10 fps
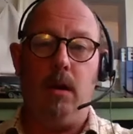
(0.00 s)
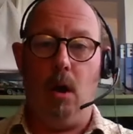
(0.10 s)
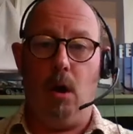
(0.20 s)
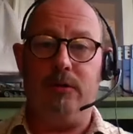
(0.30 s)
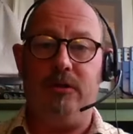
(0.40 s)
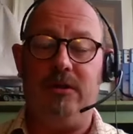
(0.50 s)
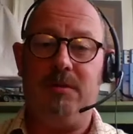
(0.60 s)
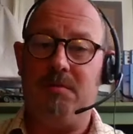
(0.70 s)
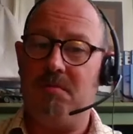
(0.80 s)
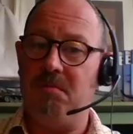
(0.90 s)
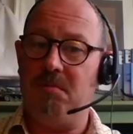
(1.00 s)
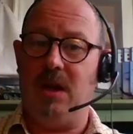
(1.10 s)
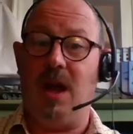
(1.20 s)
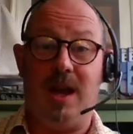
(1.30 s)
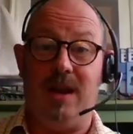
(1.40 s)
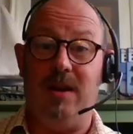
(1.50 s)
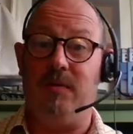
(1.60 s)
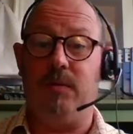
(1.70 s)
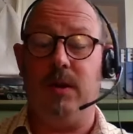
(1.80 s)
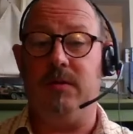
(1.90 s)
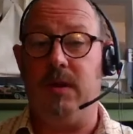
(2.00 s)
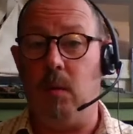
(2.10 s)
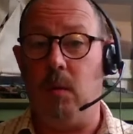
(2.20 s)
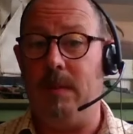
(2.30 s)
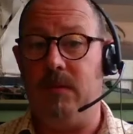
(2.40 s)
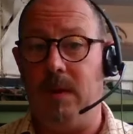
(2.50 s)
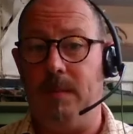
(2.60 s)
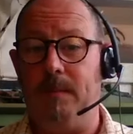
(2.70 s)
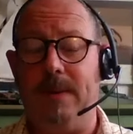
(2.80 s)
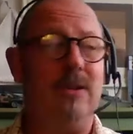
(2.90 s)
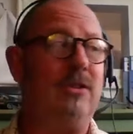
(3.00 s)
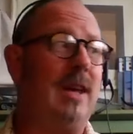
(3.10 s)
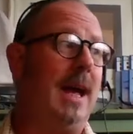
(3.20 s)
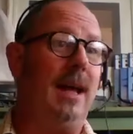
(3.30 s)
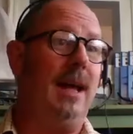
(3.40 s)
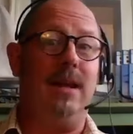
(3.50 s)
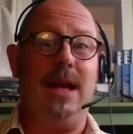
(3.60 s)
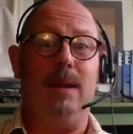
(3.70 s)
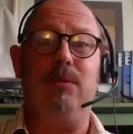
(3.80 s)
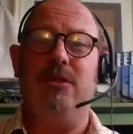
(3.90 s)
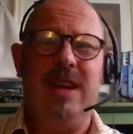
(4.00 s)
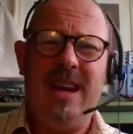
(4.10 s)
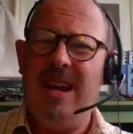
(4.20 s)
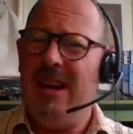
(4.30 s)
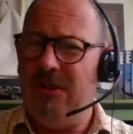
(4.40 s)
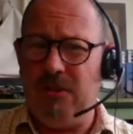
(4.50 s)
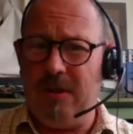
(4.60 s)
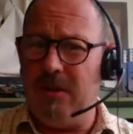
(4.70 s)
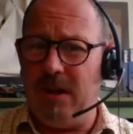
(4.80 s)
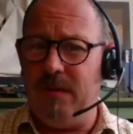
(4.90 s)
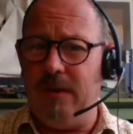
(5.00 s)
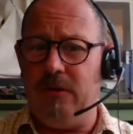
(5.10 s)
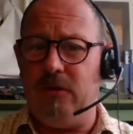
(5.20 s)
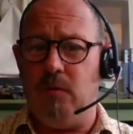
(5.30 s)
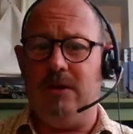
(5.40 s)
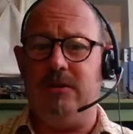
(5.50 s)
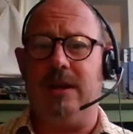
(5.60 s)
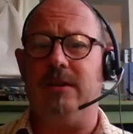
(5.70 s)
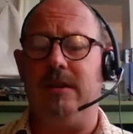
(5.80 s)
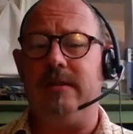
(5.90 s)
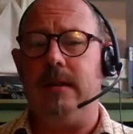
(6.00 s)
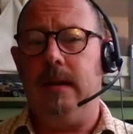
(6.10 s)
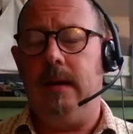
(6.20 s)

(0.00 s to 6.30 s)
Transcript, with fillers: not and, and the the Wimp, the Wimpies and the Hamptons doing the diversionary tactics.